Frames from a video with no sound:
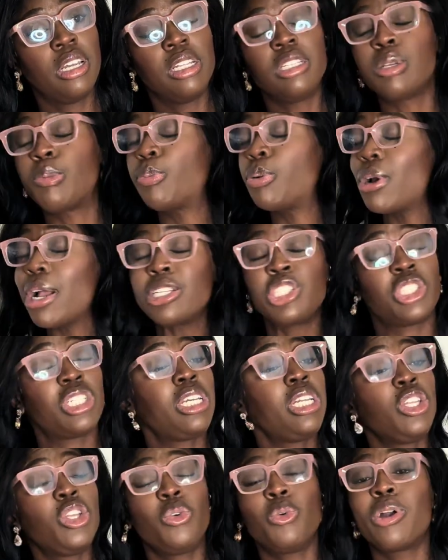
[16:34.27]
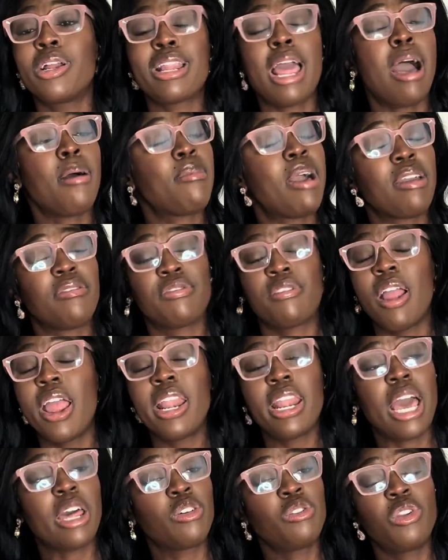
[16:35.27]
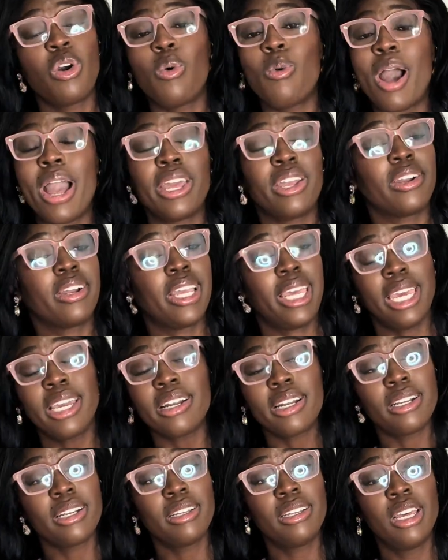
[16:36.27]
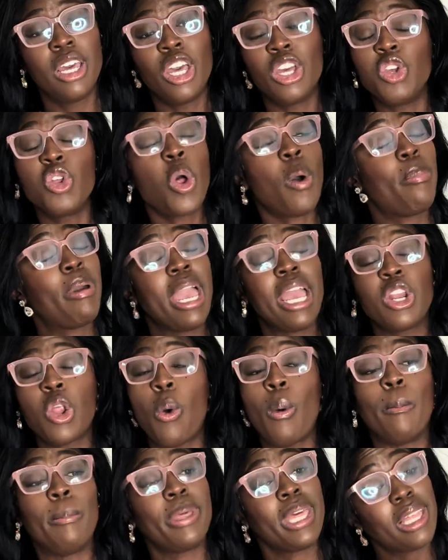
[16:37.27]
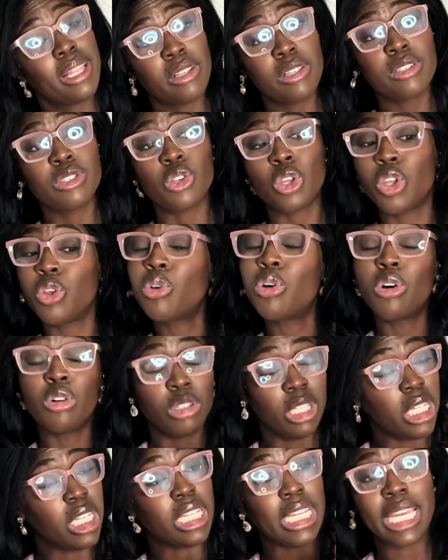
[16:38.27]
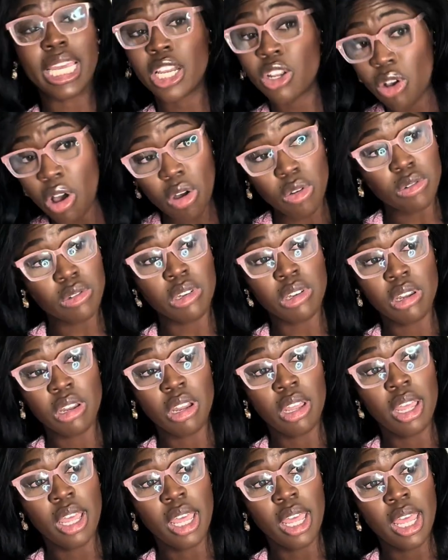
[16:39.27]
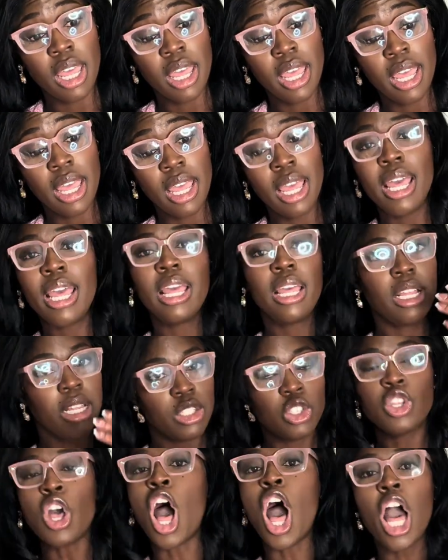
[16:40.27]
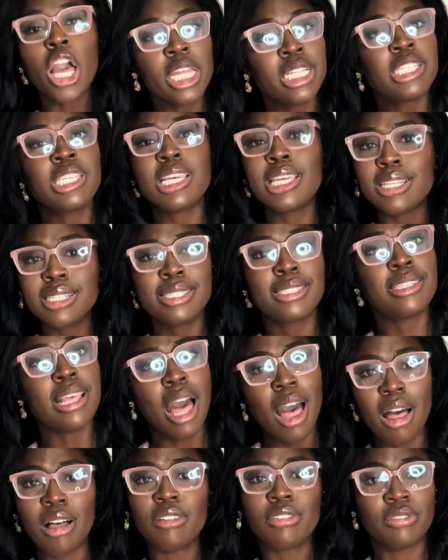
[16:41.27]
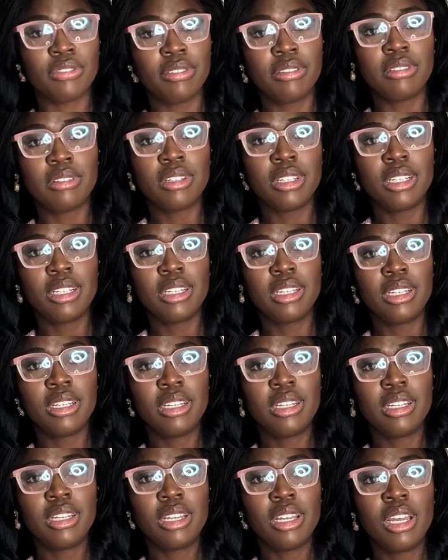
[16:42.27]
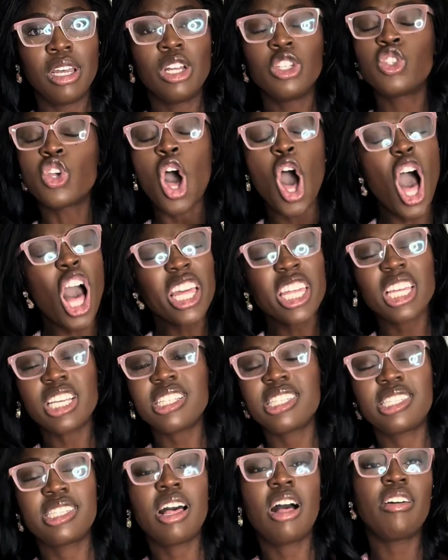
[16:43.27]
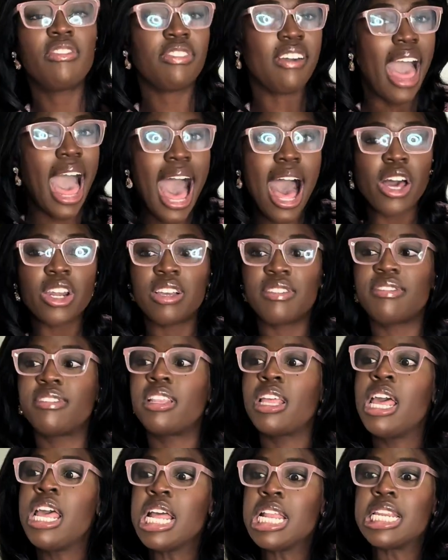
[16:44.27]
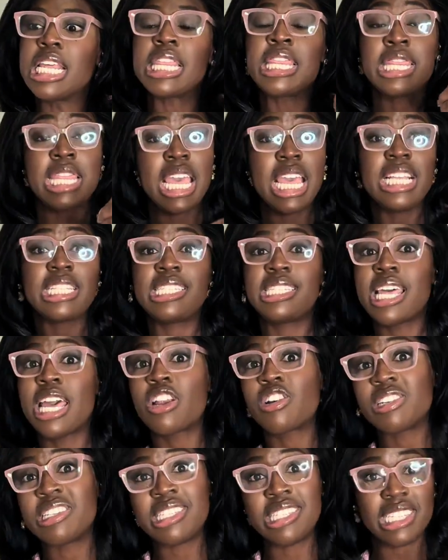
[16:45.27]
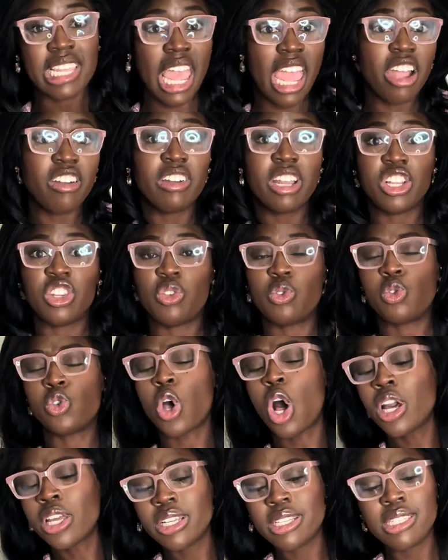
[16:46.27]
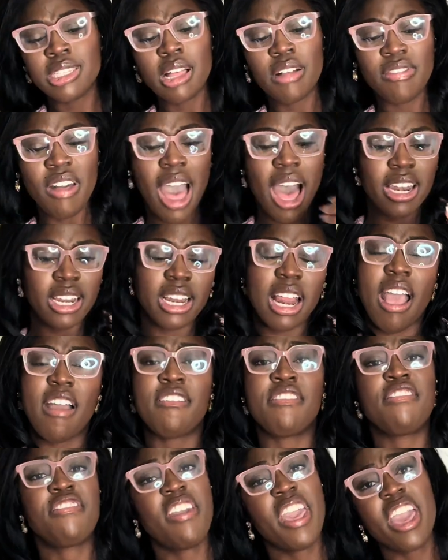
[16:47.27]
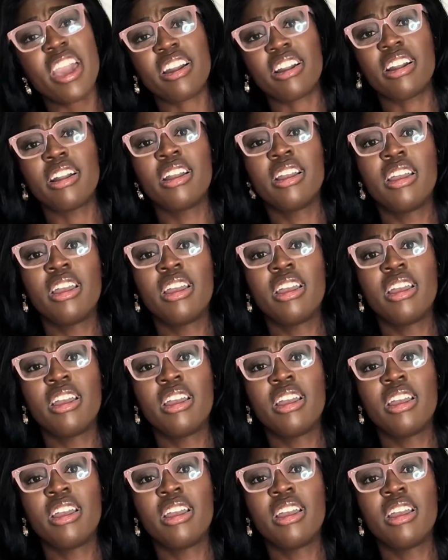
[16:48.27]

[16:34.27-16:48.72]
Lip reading: Depression, you are not my friend. I don't know why you're here. You don't pay no bills, so you're going to need to get on. Talk to yourself. Talk yourself out of the things that are scaring you. Talk yourself out of that fear.